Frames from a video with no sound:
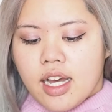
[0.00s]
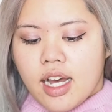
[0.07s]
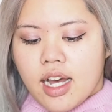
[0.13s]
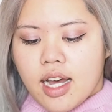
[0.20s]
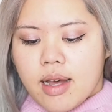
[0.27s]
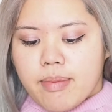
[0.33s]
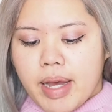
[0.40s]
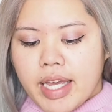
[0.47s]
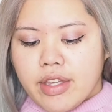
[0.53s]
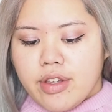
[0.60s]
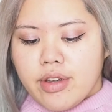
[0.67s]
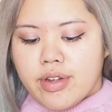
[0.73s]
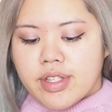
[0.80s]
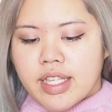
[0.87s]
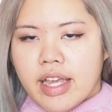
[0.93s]
I
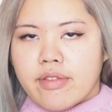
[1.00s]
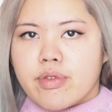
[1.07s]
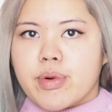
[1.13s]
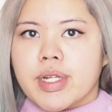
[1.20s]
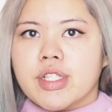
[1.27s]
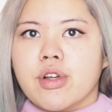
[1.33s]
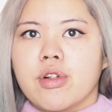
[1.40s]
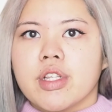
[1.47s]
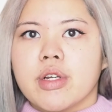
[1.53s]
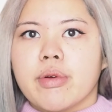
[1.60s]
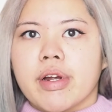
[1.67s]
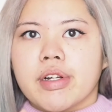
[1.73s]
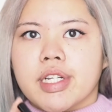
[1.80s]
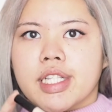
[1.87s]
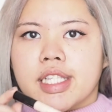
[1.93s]
use Everyone's Holy
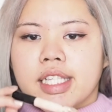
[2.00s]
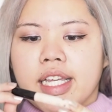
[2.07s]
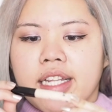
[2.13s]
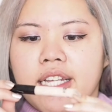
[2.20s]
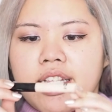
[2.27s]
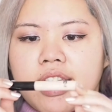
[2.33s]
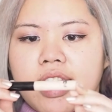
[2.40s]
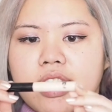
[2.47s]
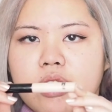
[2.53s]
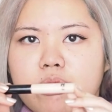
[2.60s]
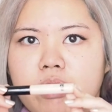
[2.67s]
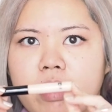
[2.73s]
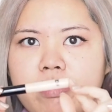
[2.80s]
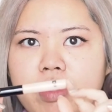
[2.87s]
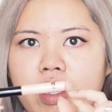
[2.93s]
Grail concealer that's
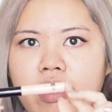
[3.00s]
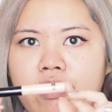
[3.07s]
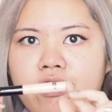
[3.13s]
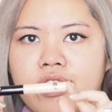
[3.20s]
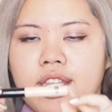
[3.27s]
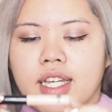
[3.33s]
rubbed off.